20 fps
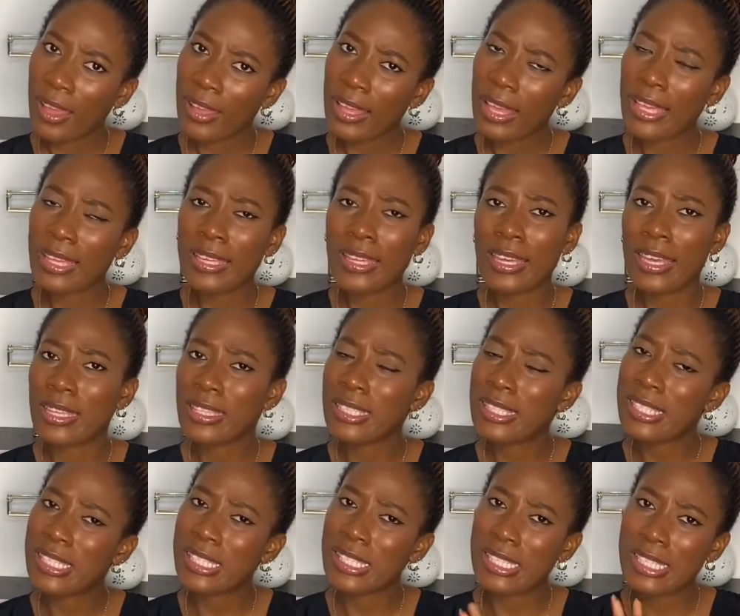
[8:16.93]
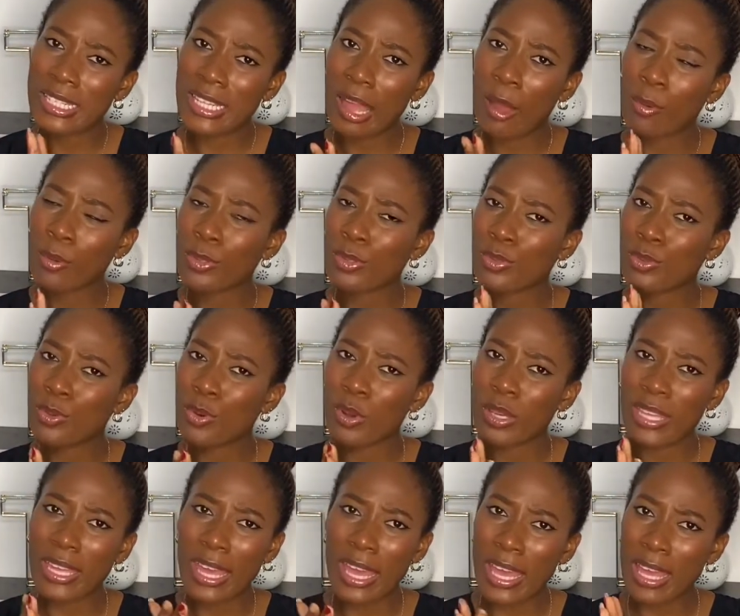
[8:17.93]
Again, this thing, I was all
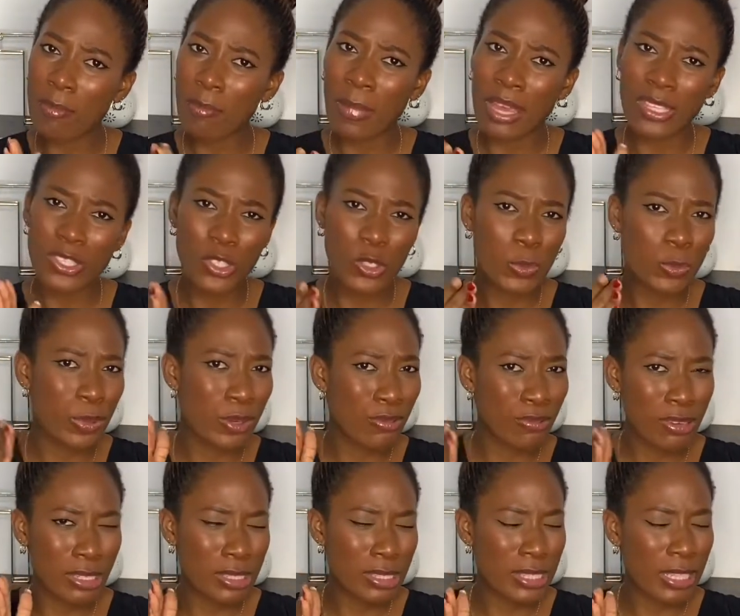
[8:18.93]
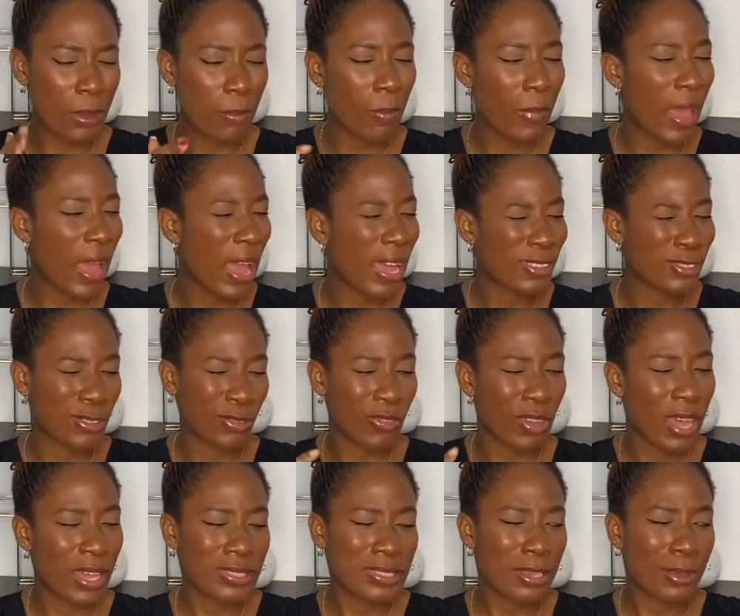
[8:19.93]
okay in my spirit. In my heart of
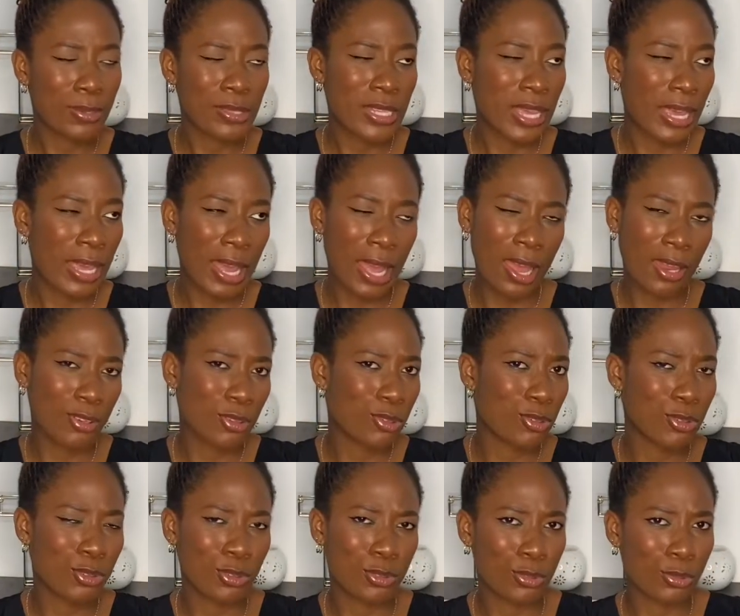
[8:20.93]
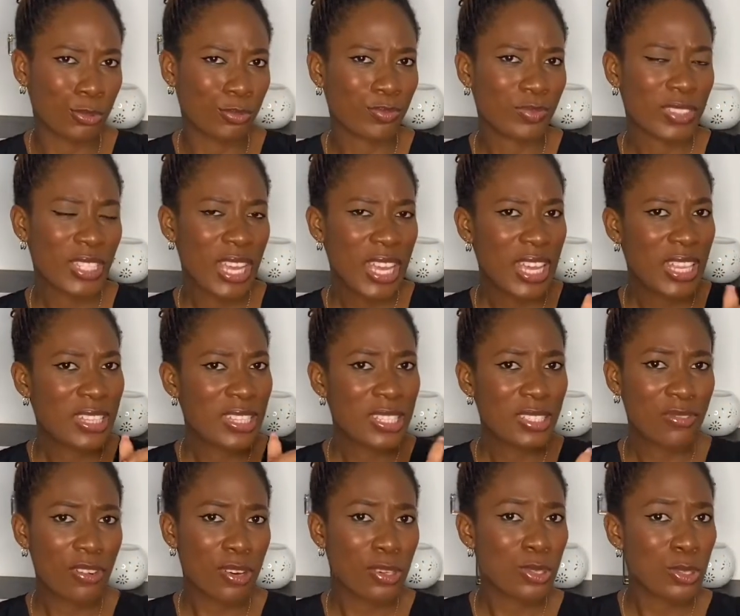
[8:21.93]
hearts, I was like, no. This
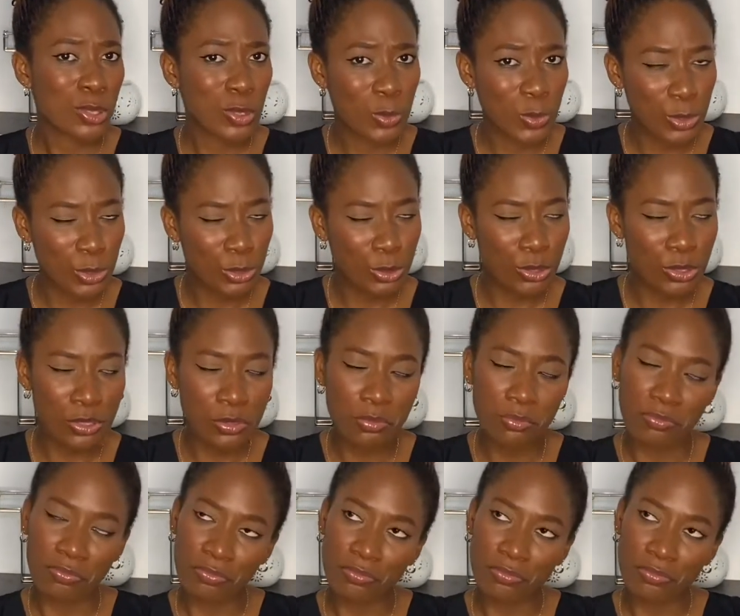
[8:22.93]
is very suspicious.